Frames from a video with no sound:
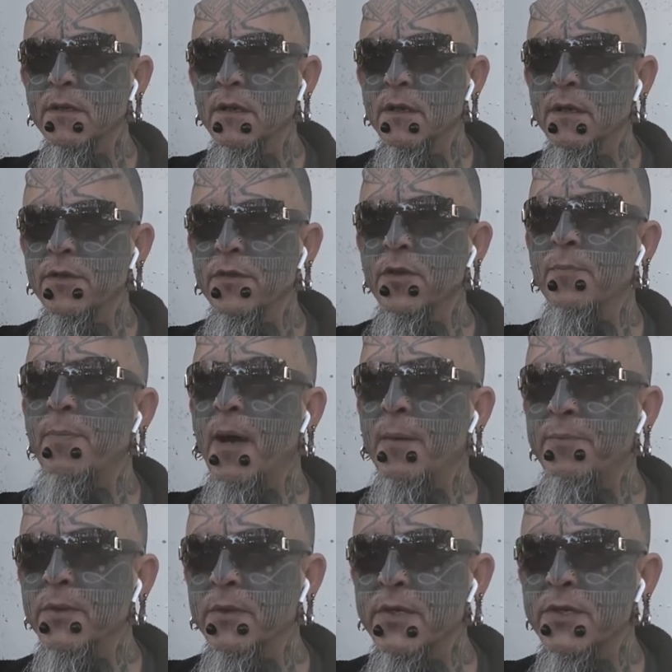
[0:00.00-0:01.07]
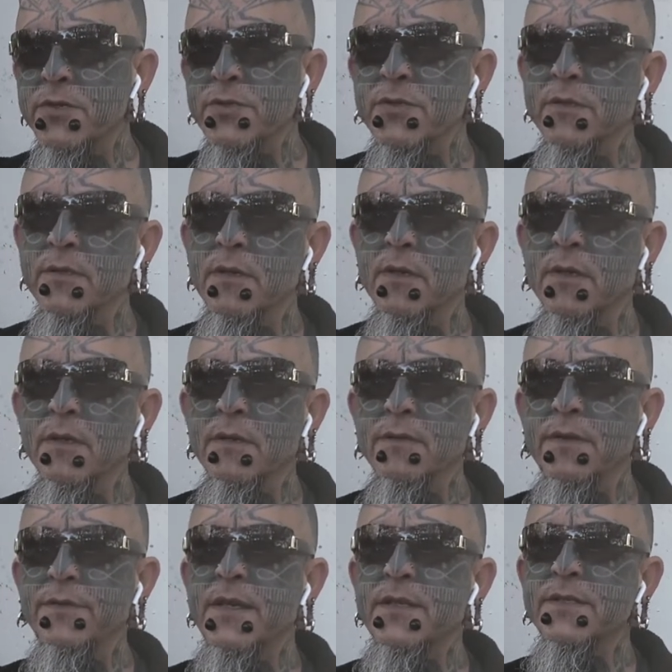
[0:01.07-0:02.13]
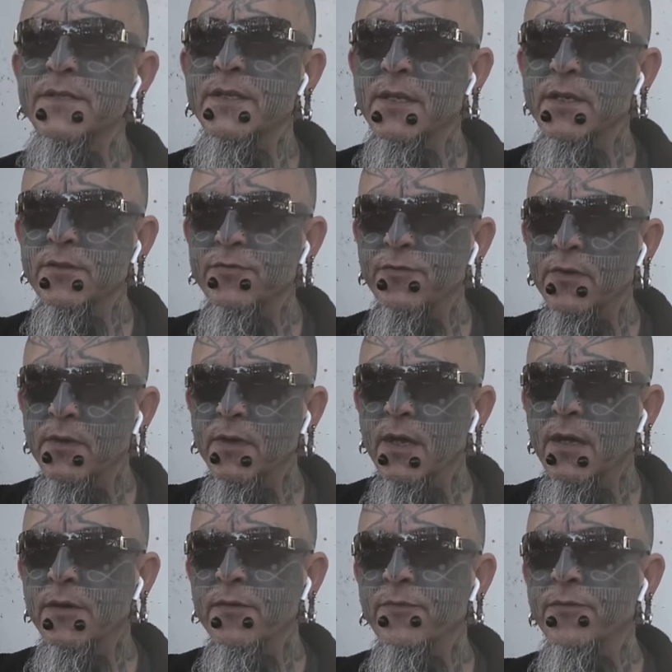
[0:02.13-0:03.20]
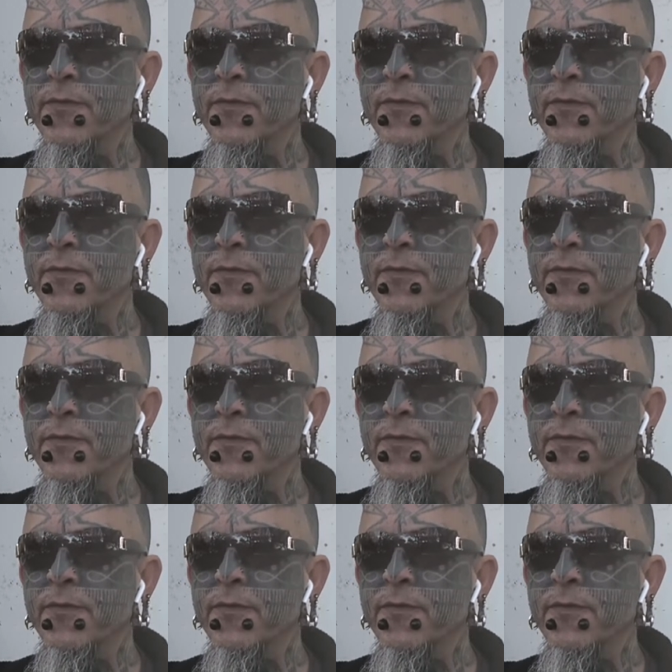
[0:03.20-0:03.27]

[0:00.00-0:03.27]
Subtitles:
their population that they stand for life.